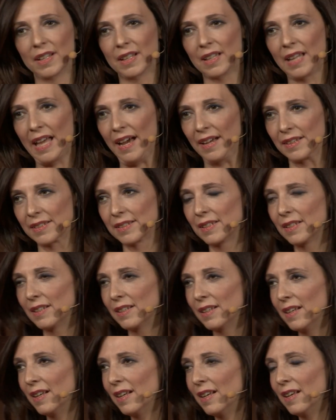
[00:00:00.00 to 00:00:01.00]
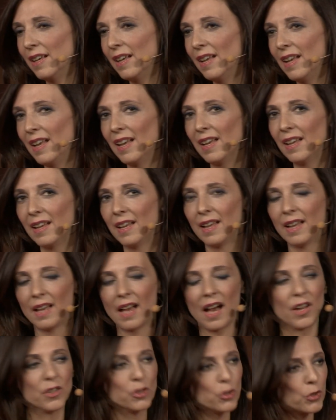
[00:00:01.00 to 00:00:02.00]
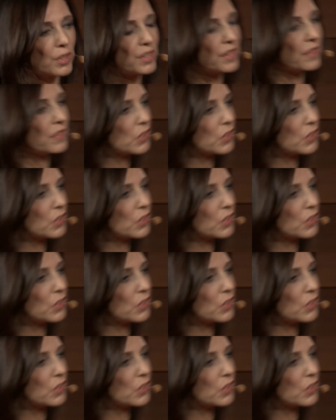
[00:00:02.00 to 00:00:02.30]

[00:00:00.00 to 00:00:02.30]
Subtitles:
in class. Hundreds